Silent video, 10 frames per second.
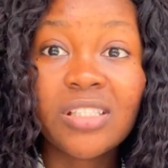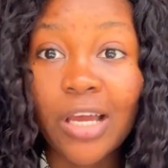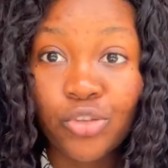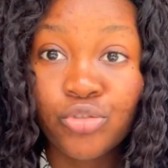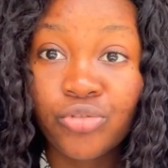
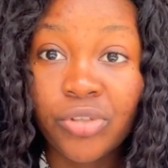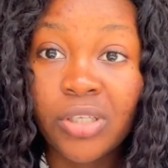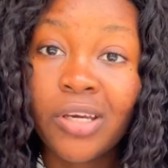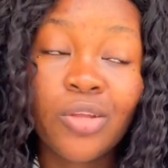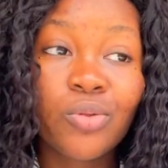their
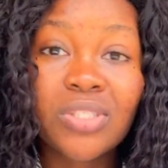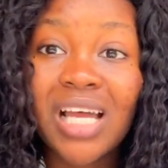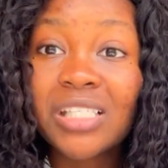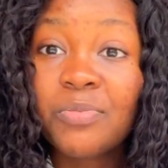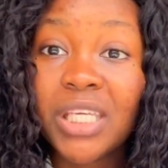children to
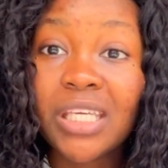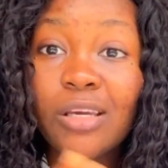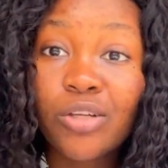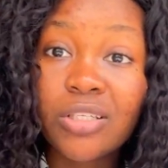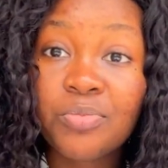start
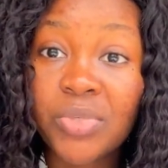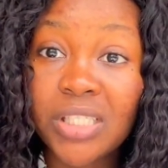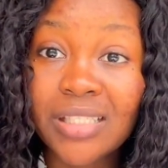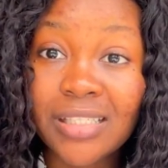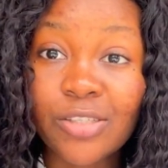speaking all this
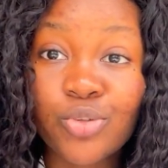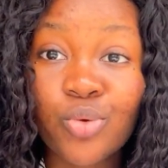pidgin English.